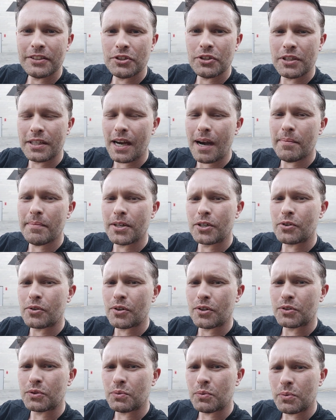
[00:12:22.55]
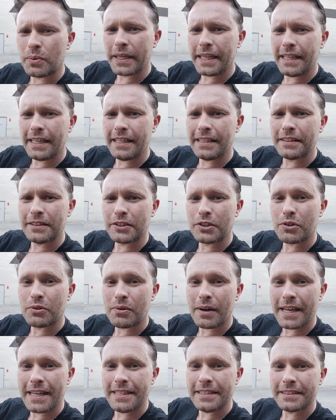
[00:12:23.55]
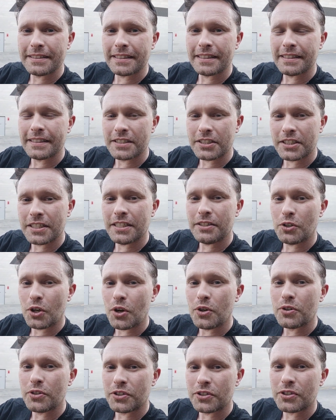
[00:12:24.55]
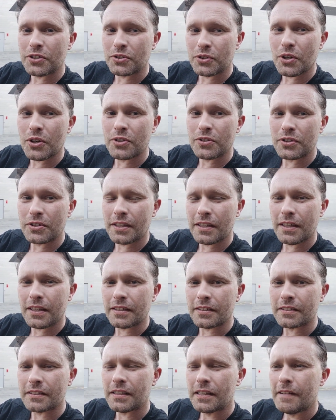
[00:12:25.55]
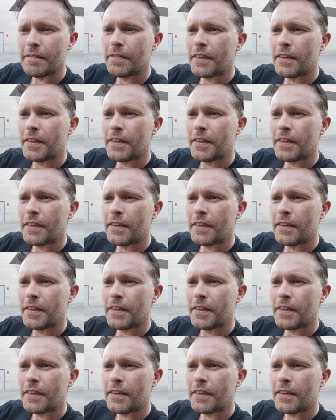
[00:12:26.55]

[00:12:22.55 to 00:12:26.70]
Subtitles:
you come across weird and crazy, and she notices those things.